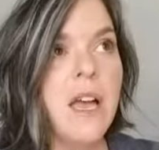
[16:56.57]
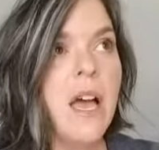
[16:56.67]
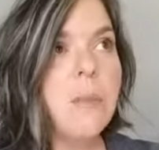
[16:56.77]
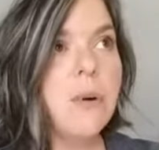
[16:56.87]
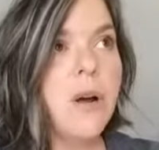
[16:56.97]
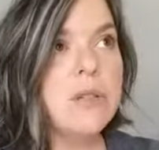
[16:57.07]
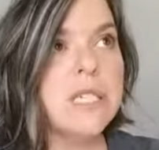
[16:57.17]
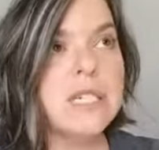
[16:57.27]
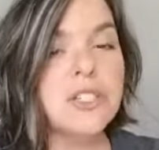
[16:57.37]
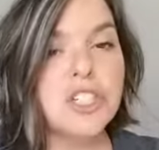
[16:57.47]
A
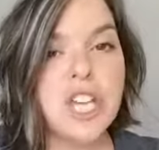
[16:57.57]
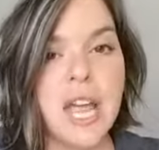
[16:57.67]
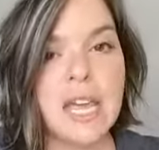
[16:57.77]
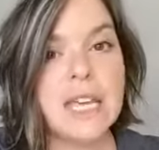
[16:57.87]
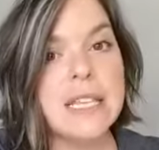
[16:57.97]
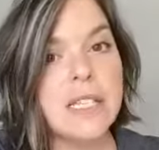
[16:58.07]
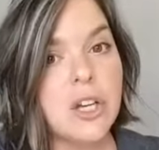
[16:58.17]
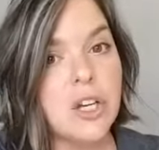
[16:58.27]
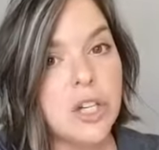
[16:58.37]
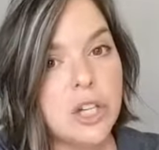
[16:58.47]
protein shake is
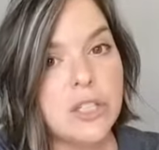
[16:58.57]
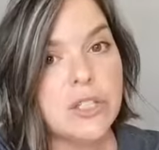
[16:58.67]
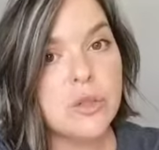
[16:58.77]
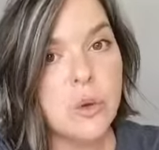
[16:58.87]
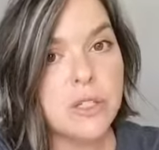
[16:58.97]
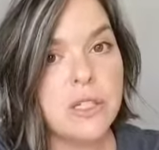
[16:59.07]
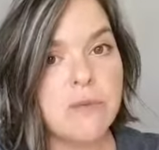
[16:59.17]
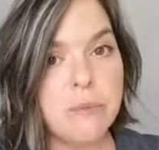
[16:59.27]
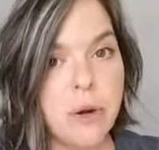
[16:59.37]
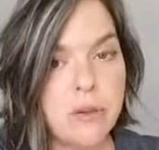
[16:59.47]
a good source
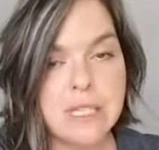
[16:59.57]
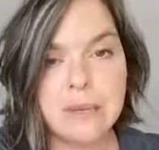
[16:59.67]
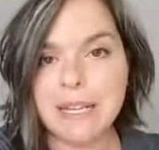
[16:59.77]
of protein,